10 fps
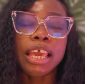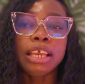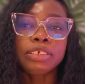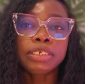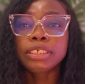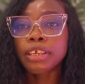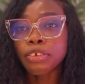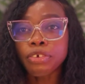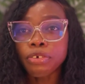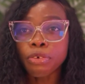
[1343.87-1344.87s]
just
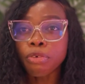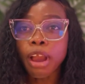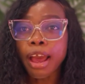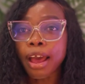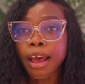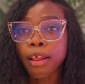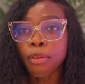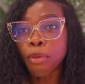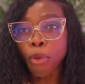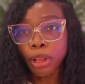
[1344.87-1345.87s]
say you are
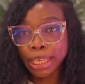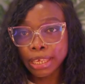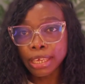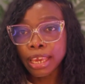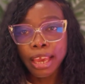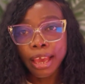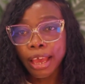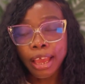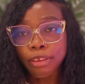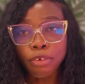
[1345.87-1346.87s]
lucky,
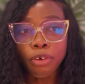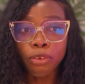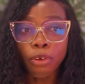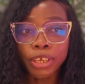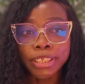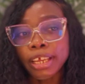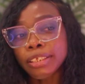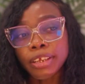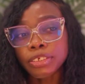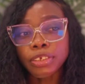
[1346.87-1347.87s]
and you got lucky that
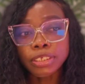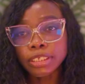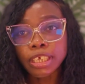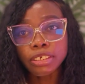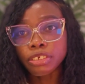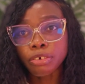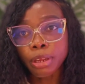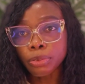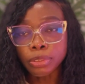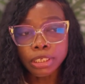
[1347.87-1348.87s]
there is nothing extra
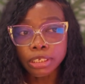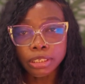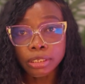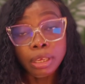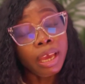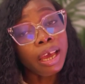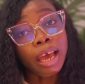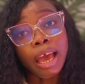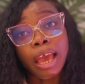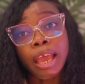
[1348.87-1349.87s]
you did,
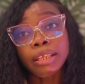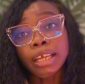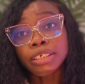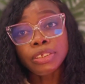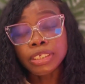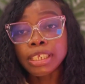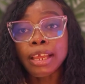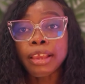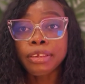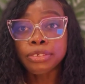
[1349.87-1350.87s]
and there is nothing
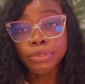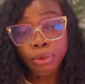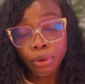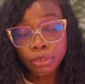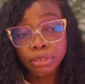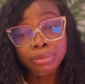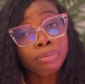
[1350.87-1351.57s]
like it's God.